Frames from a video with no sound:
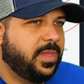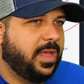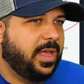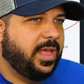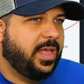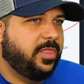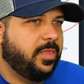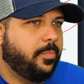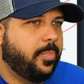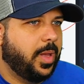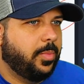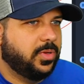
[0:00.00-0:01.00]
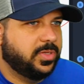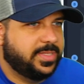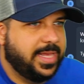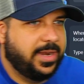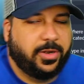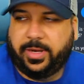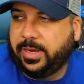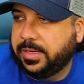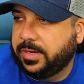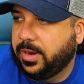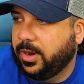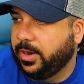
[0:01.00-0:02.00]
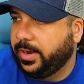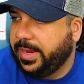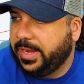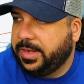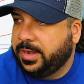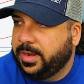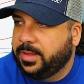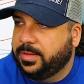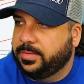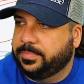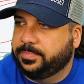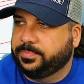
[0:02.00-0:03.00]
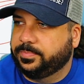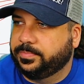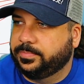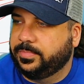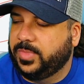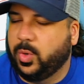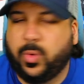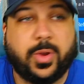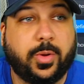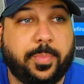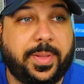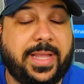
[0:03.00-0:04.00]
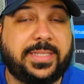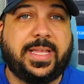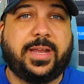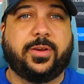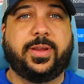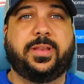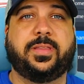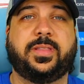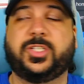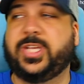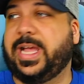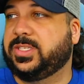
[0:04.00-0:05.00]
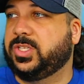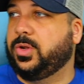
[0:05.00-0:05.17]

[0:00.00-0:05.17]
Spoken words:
the bubbles that are in the quick replies that are in the chat.